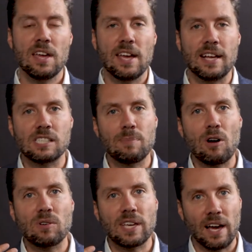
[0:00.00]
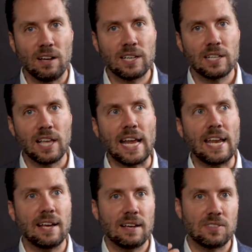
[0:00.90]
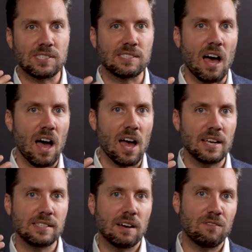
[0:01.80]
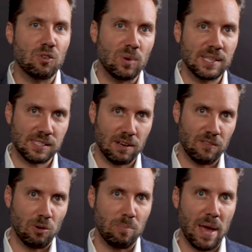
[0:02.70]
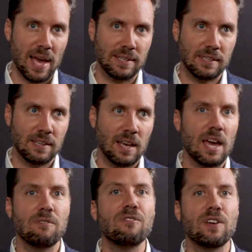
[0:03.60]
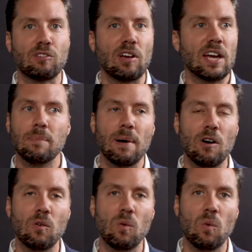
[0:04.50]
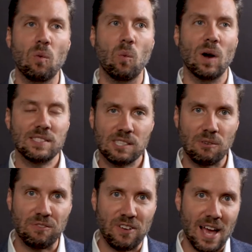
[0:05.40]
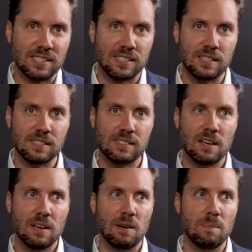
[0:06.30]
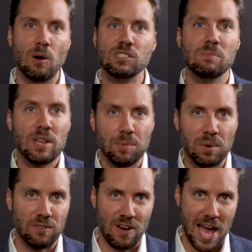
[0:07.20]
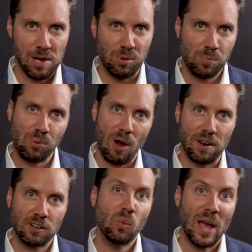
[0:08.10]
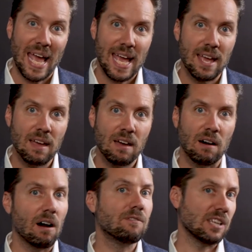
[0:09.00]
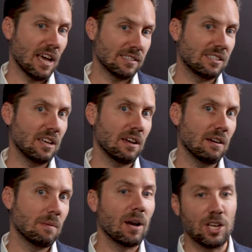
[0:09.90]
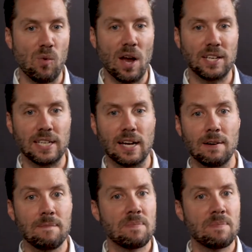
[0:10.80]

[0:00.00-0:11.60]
It's about calculating the size of the risk of your bet and figuring about what's the fastest, most minimal viable product way of testing my new idea.